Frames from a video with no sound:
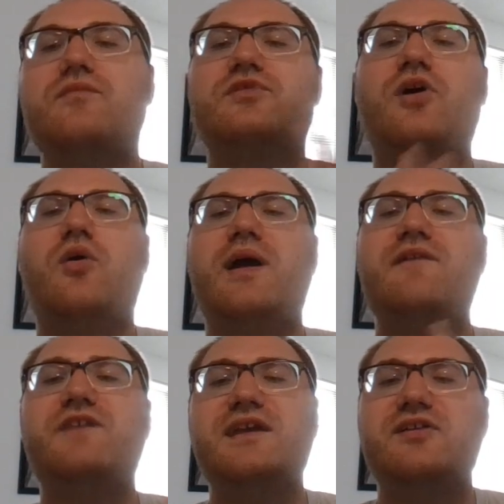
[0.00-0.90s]
So
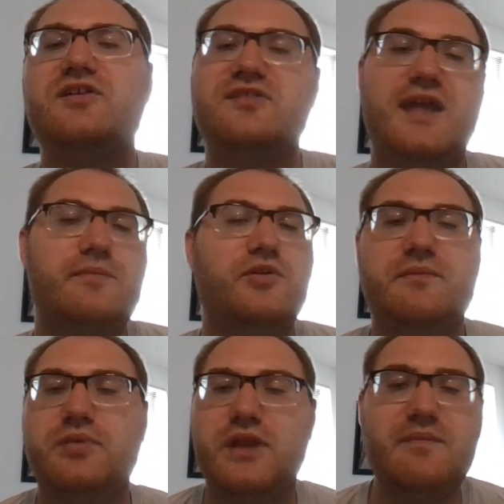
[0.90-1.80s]
if like you're disabled
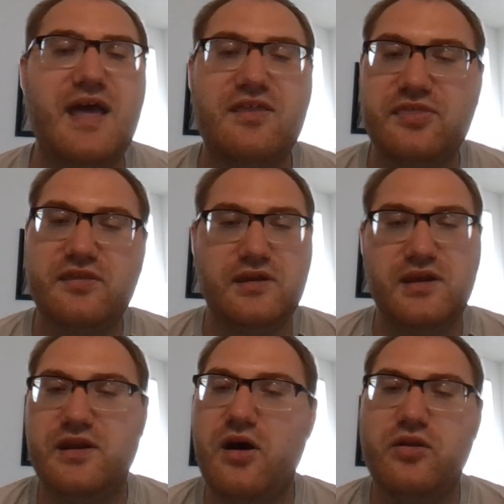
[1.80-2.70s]
in Plymouth,
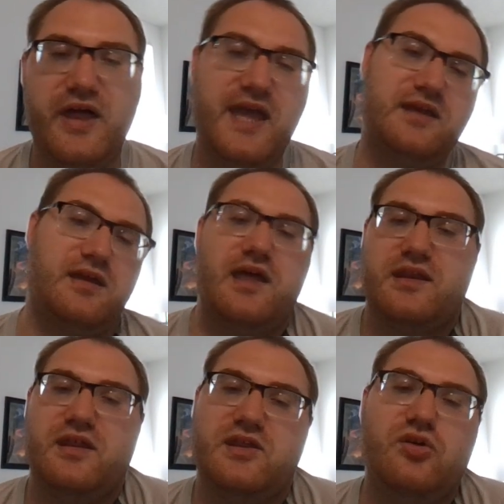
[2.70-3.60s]
like,
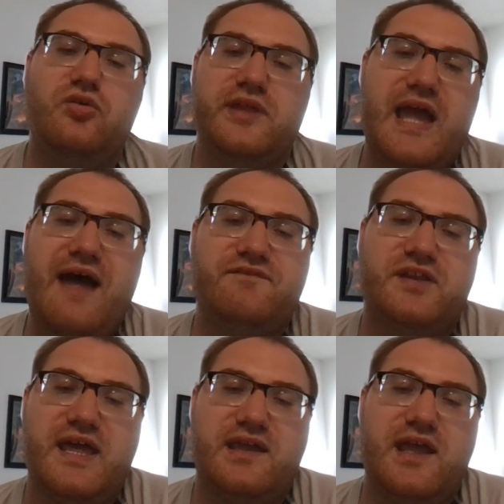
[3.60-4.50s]
and you only have to
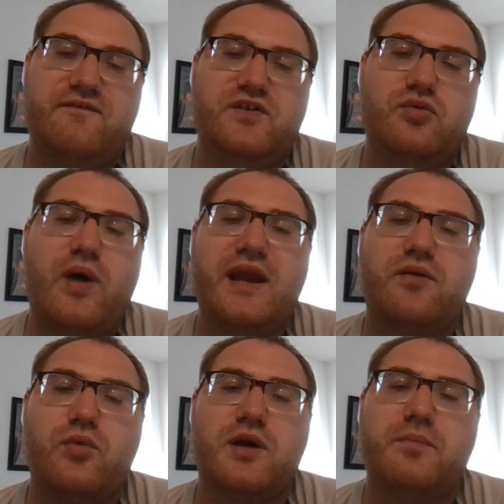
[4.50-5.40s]
like, if you want
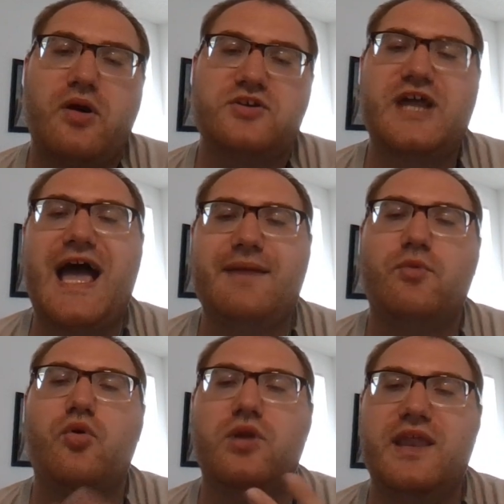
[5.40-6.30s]
to work part
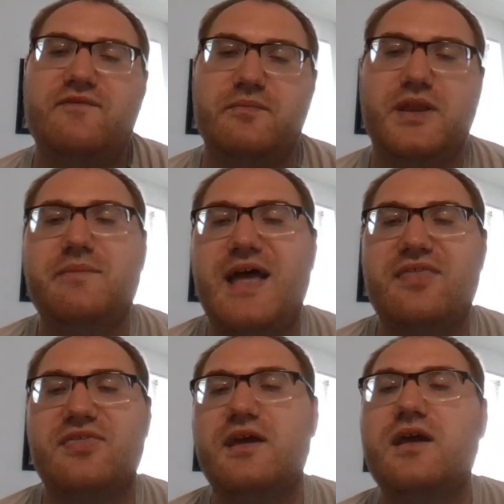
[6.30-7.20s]
time or live in
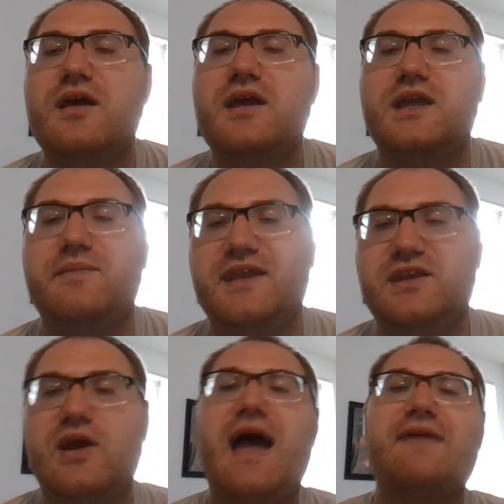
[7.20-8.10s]
Plymouth,
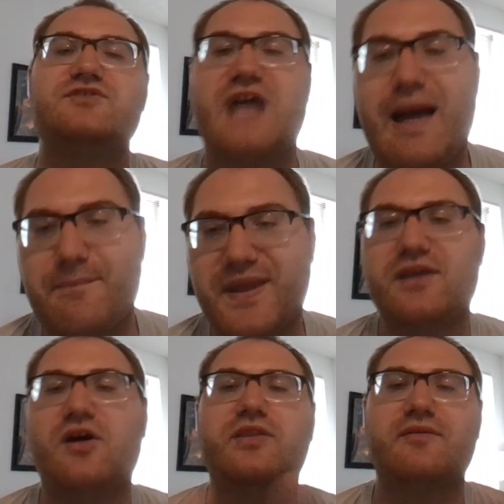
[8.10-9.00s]
you have shopping
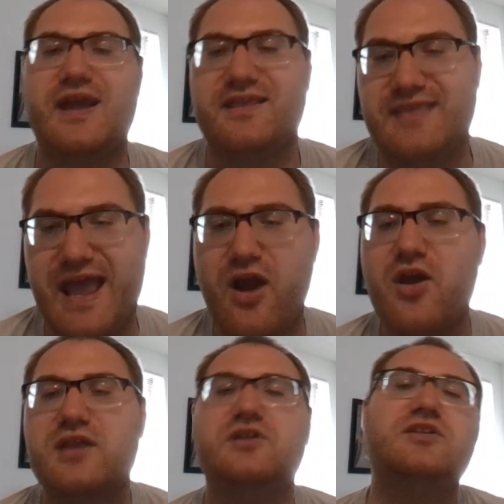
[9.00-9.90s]
and all that right there,
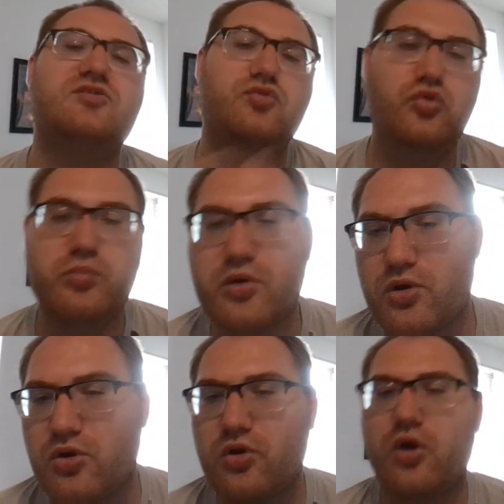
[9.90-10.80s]
and you can just
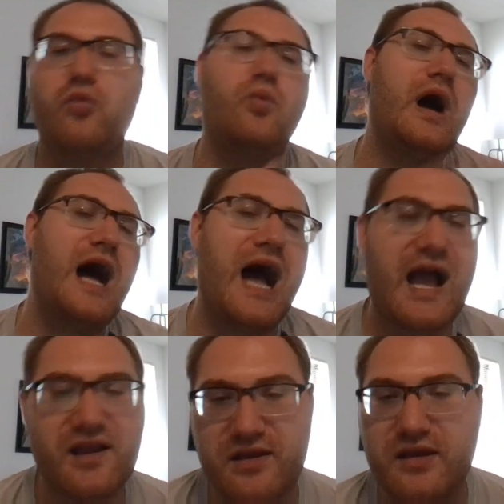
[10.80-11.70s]
Uber or
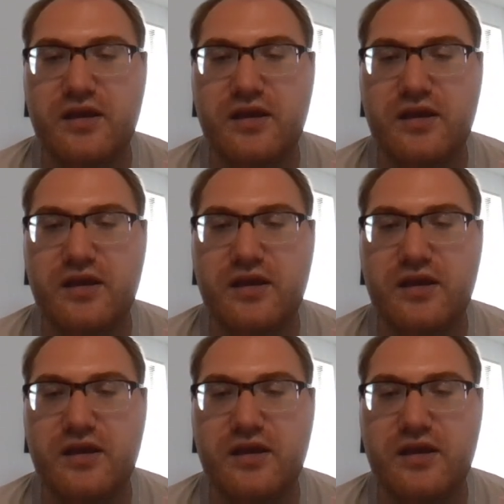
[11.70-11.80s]
walk.